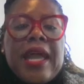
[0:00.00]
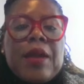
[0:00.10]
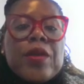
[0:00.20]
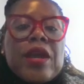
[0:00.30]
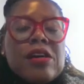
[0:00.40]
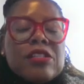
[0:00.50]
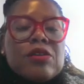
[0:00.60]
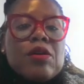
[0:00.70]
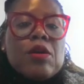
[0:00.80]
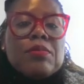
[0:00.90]
And we
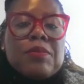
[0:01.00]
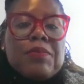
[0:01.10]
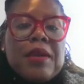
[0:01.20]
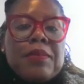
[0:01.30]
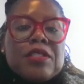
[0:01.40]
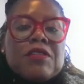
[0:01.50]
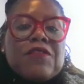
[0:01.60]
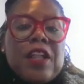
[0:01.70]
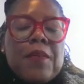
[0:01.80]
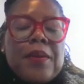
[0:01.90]
also hope to be able to
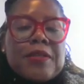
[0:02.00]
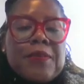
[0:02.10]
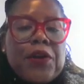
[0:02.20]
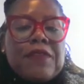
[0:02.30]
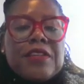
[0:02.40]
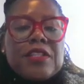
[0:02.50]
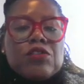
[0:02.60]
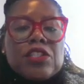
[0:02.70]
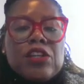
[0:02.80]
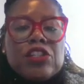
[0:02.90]
develop, as a part of this
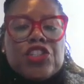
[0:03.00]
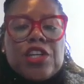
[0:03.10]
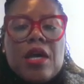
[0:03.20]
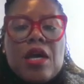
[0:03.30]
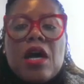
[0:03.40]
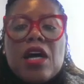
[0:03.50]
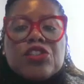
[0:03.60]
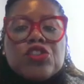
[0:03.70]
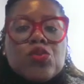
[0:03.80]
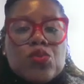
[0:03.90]
research, a
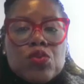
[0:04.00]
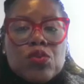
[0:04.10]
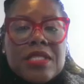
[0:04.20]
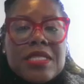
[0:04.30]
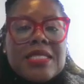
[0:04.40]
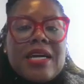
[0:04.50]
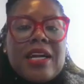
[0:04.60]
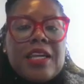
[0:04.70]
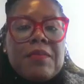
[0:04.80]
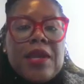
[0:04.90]
tool to
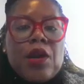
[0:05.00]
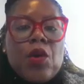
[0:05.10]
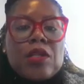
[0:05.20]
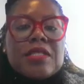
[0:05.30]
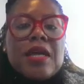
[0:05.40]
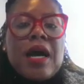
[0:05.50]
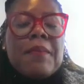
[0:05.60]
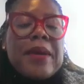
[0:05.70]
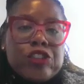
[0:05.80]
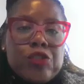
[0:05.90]
document
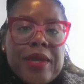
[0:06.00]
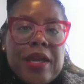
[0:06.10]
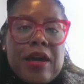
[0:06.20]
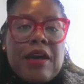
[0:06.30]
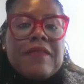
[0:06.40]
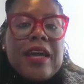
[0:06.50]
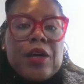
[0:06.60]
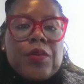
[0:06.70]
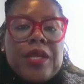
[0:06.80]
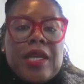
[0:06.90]
a measurement of
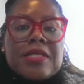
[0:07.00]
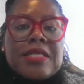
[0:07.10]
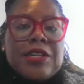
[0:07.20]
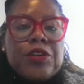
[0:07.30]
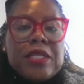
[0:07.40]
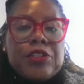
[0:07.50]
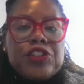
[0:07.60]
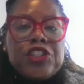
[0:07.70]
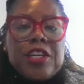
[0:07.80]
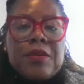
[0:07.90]
equity-centered
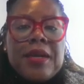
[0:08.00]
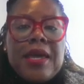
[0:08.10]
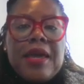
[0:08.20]
leadership.